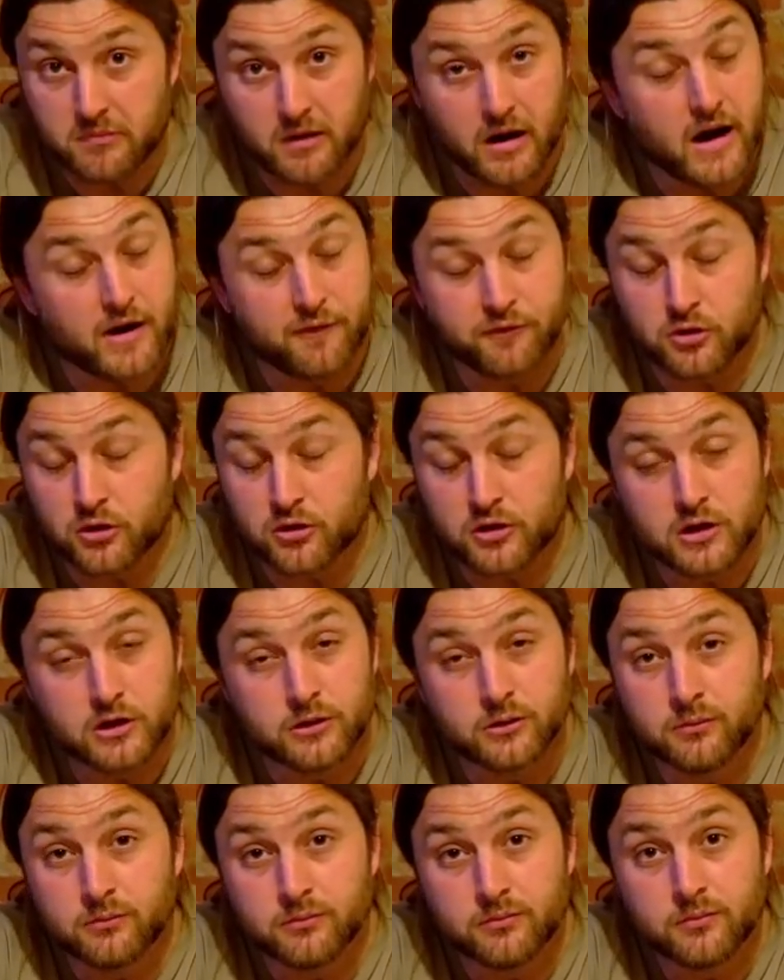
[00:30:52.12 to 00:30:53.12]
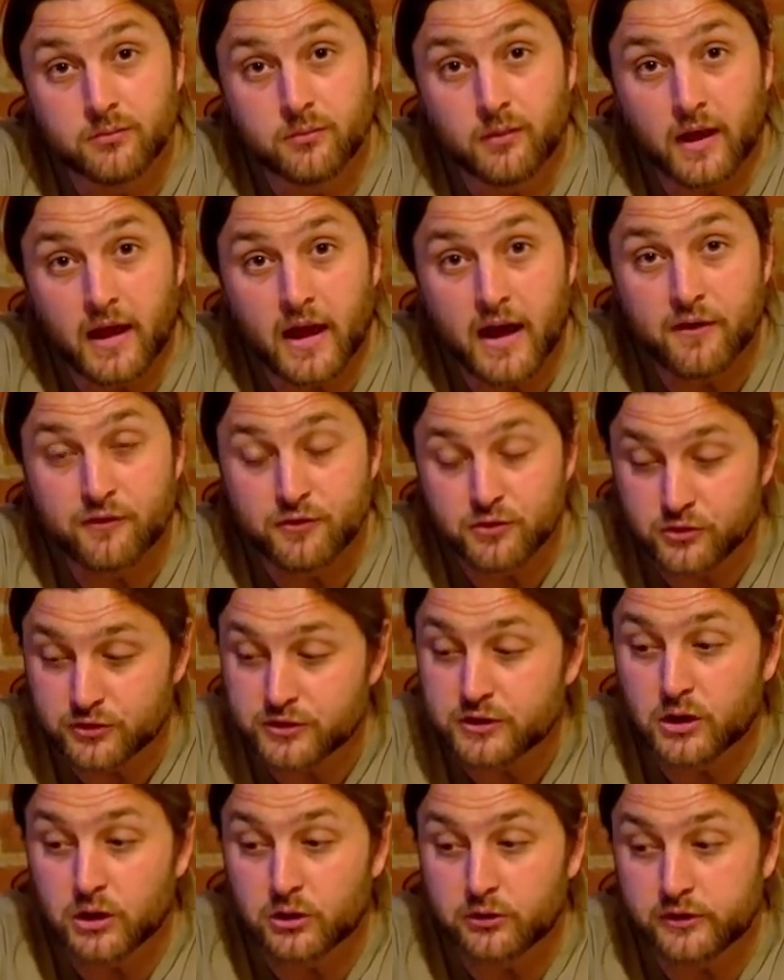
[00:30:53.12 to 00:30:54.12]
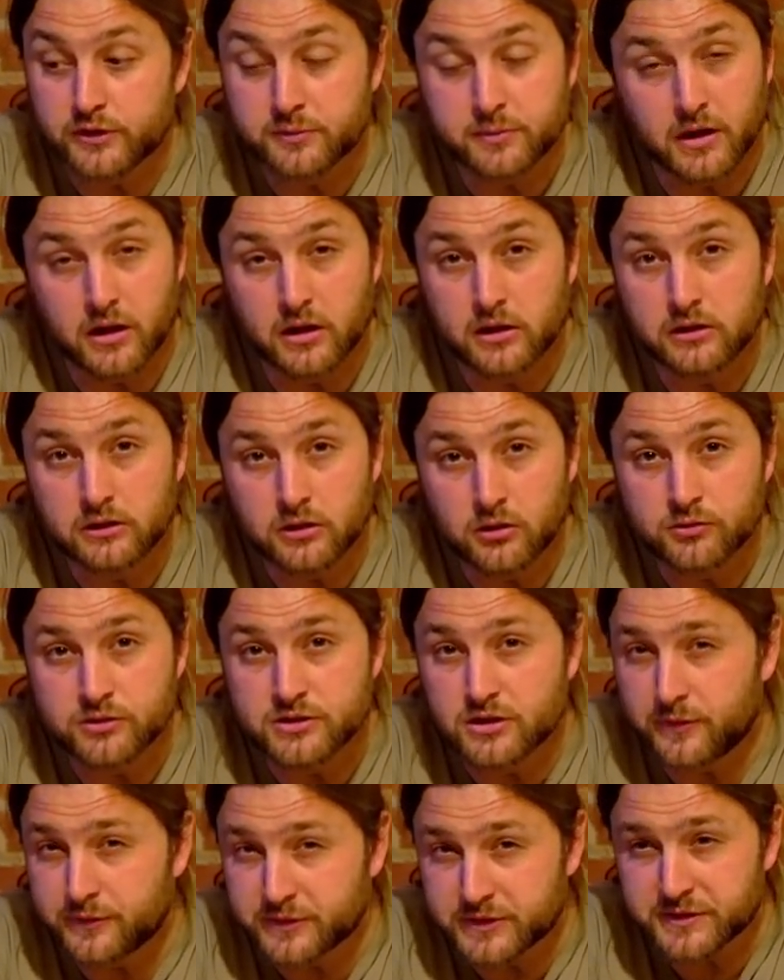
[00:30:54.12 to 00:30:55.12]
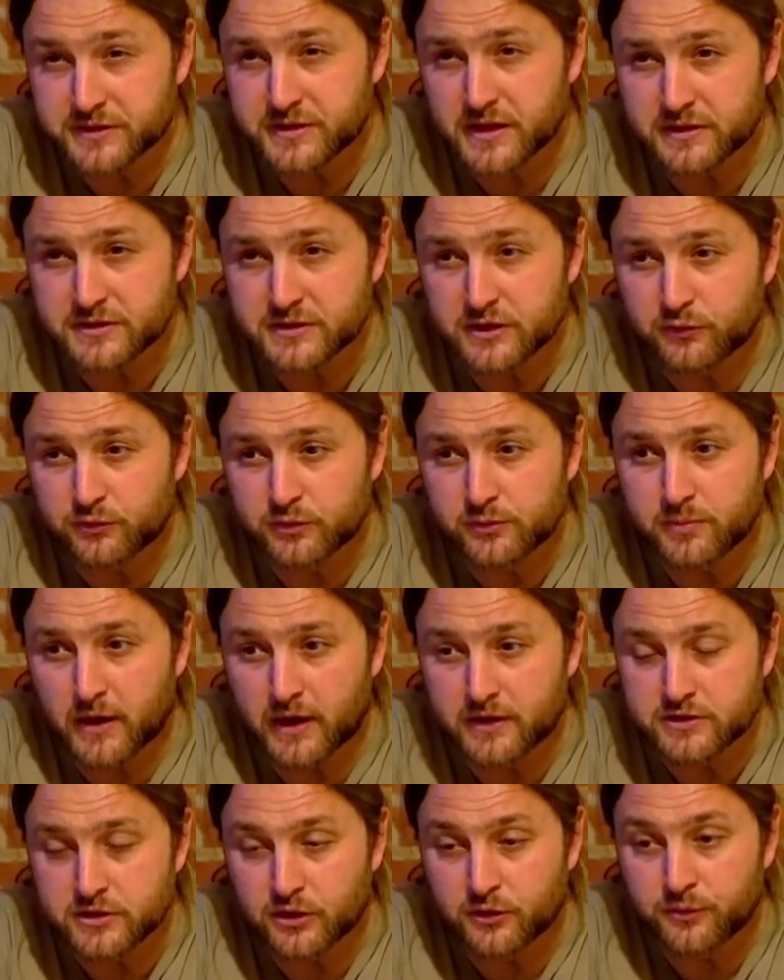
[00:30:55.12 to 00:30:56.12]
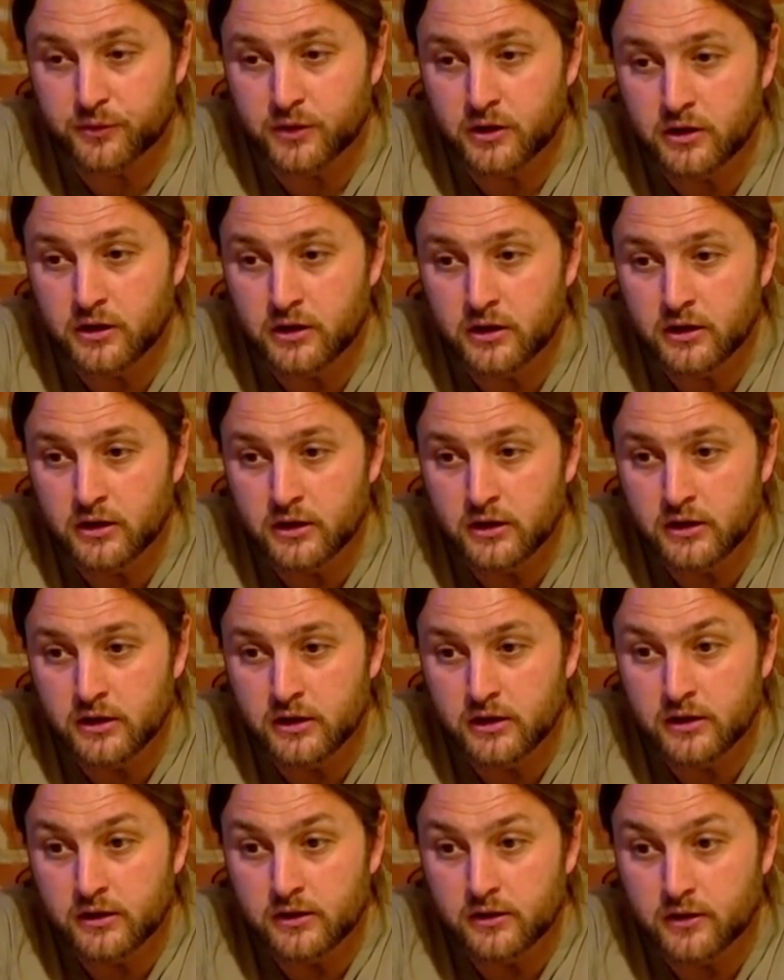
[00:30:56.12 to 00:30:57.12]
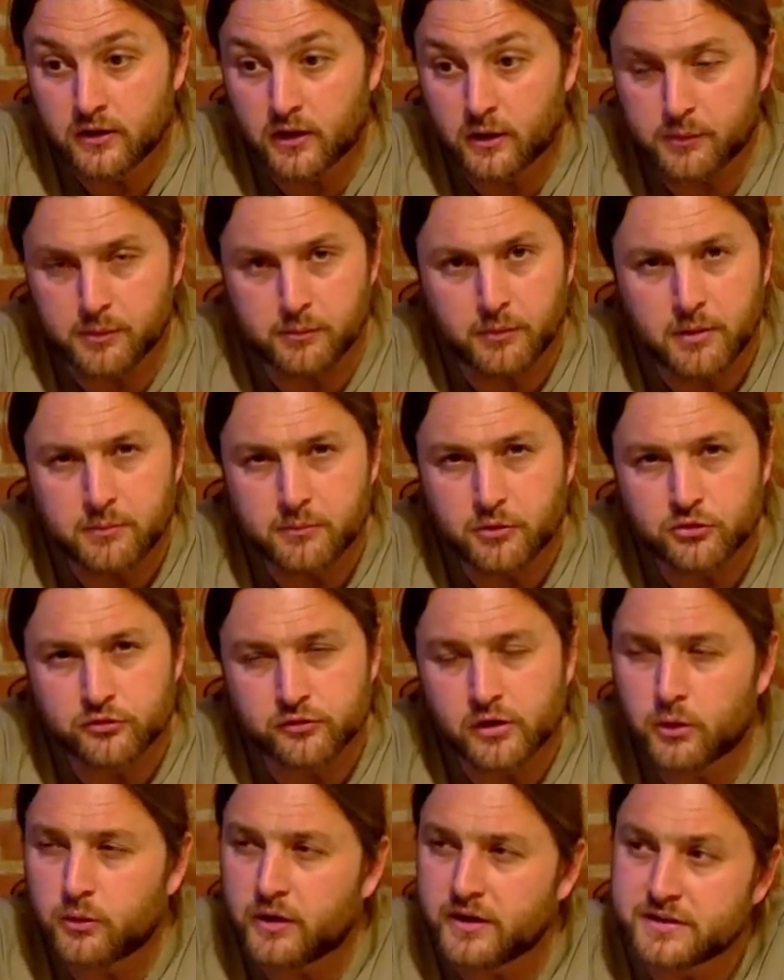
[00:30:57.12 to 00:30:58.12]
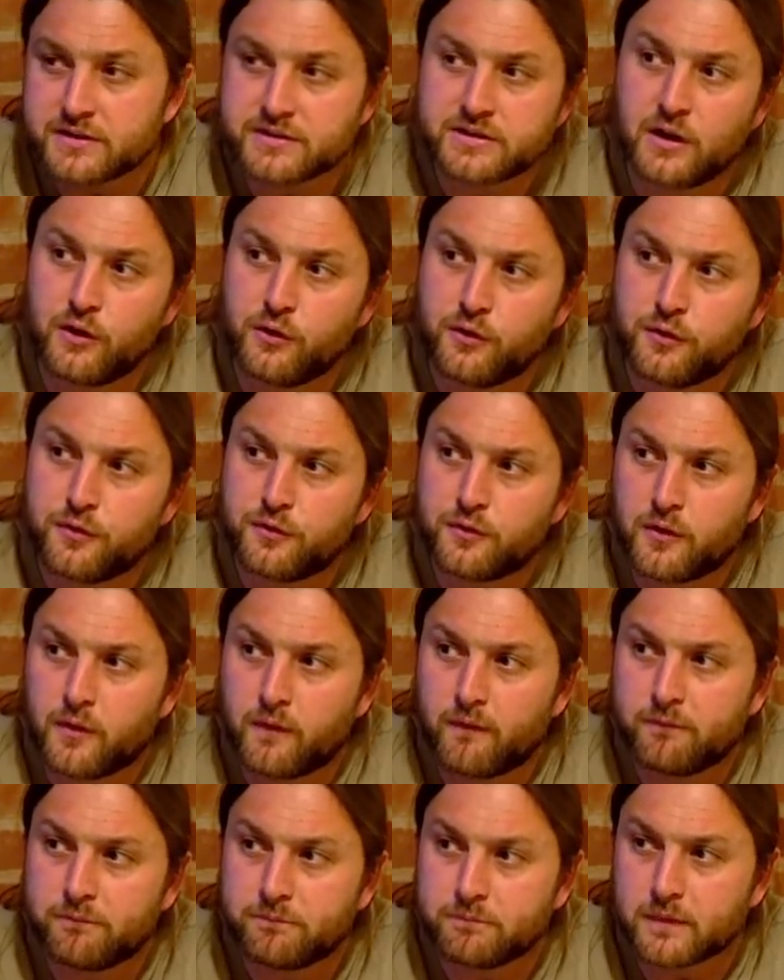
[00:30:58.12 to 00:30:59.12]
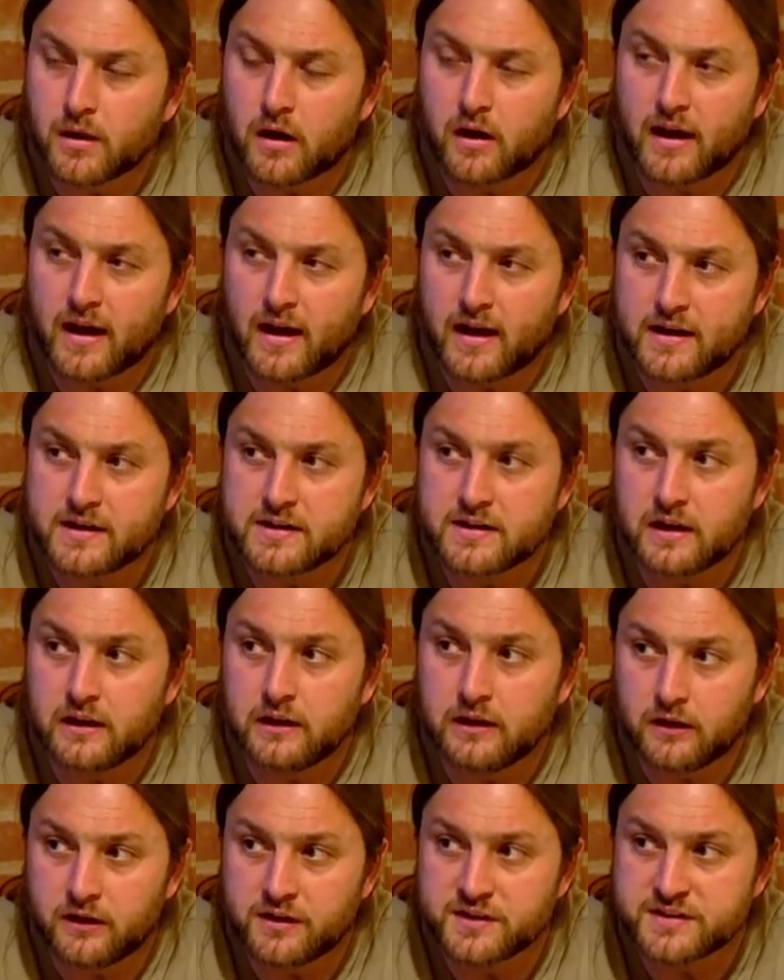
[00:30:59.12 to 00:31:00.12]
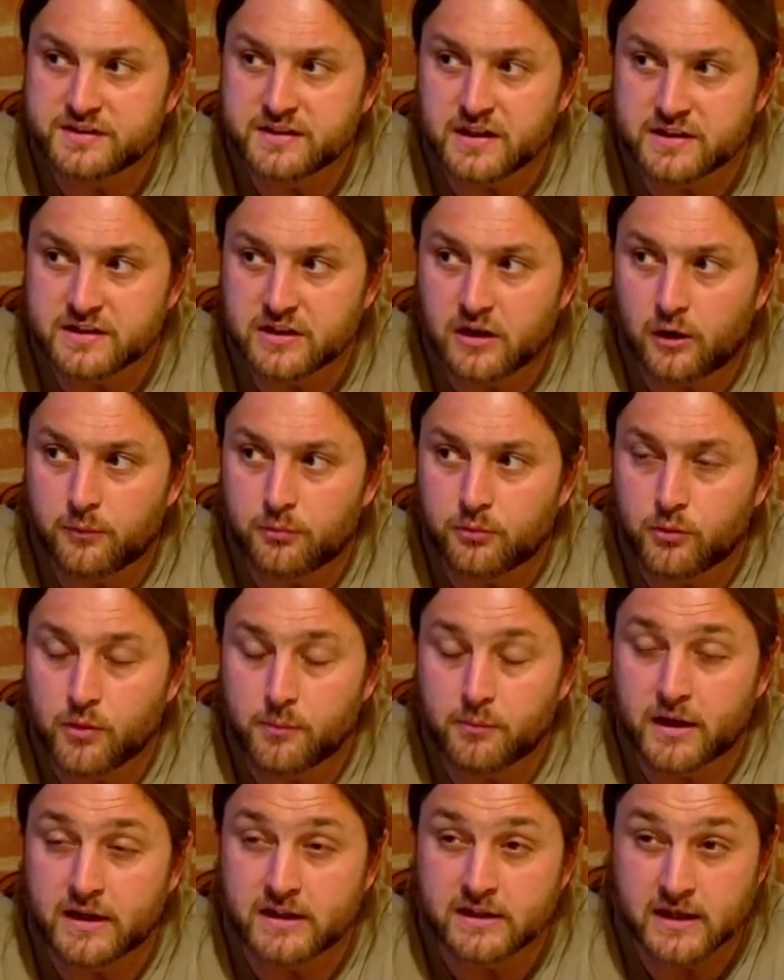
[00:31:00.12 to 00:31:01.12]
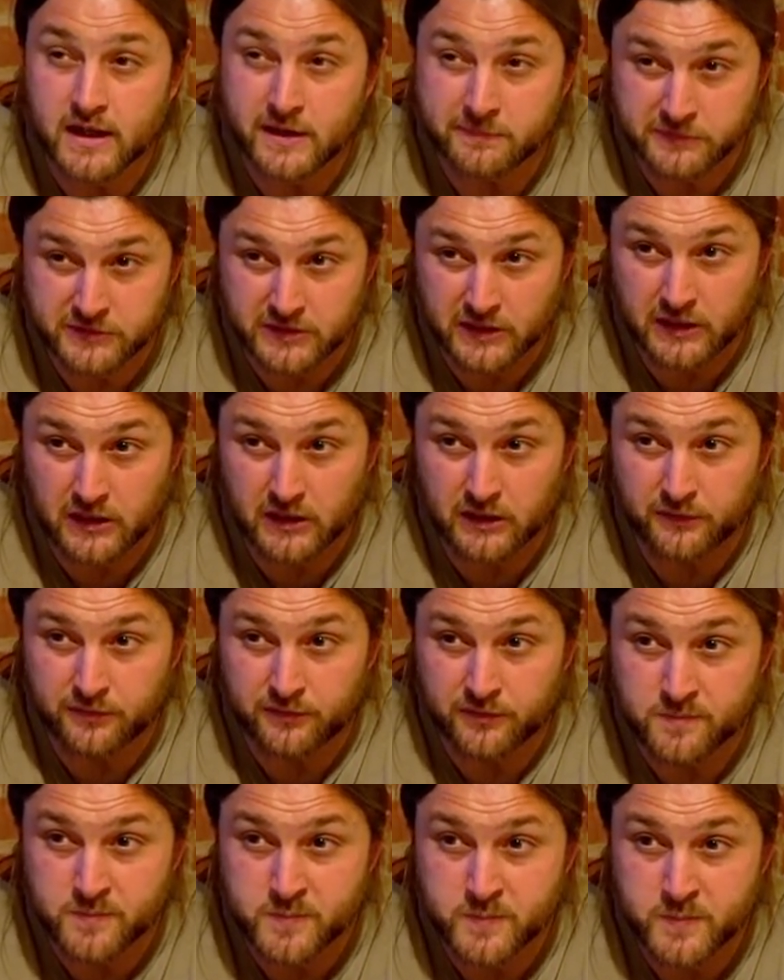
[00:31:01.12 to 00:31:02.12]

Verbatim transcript: I haven't got a clue. Haven't got a clue. It's been a long time since that stuff was packed off. I mean, my model railway itself, I had last set up when my nan was alive,